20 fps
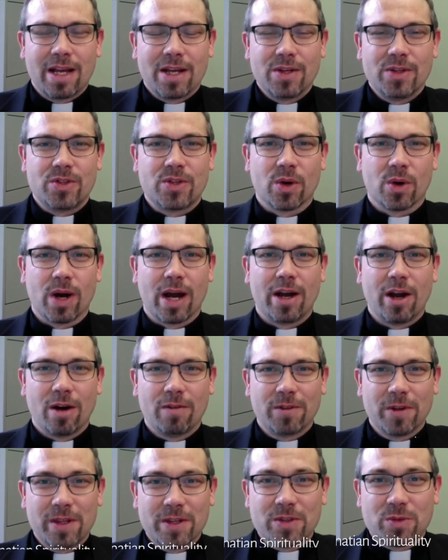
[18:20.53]
So I
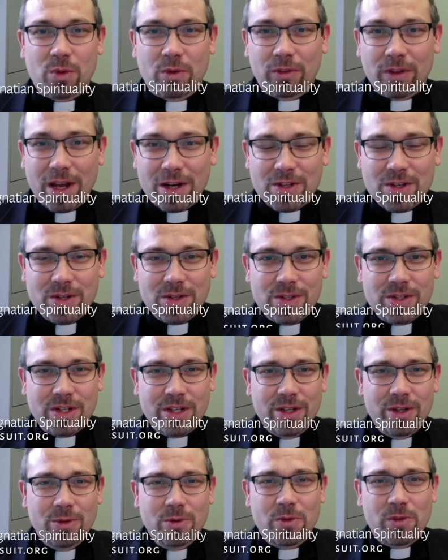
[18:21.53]
offer these reflections to
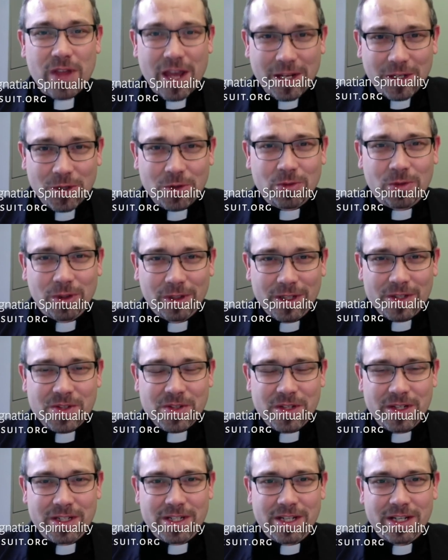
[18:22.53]
you. Thank you for
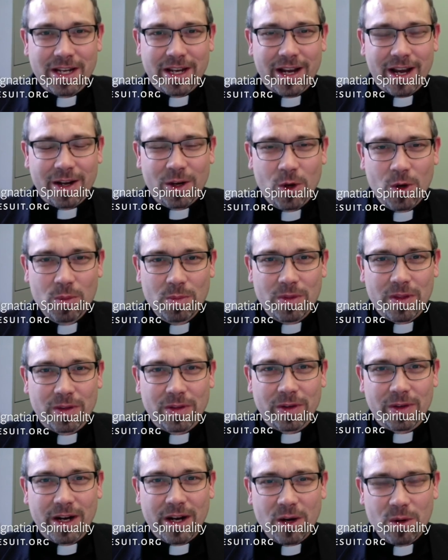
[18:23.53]
listening today. I hope that
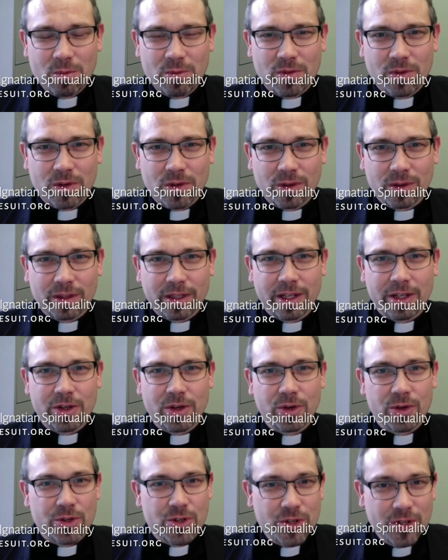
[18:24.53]
they're helpful in
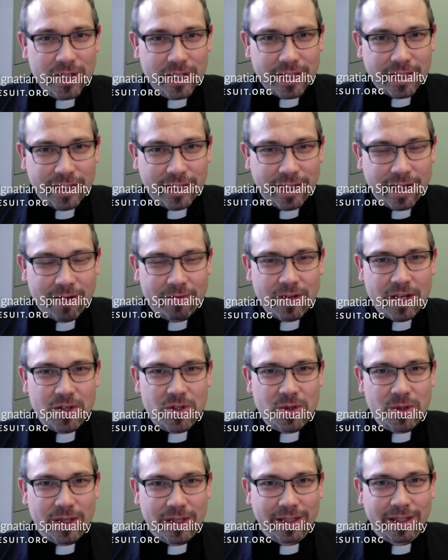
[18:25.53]
your journey of
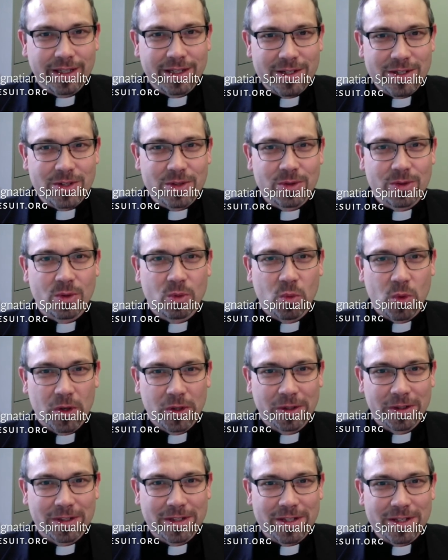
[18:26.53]
entering into the
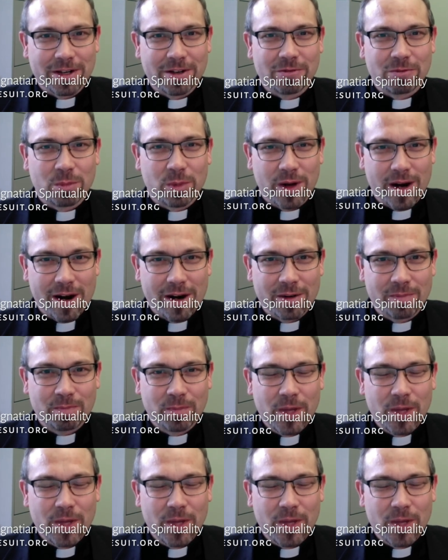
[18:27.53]
world of prayer.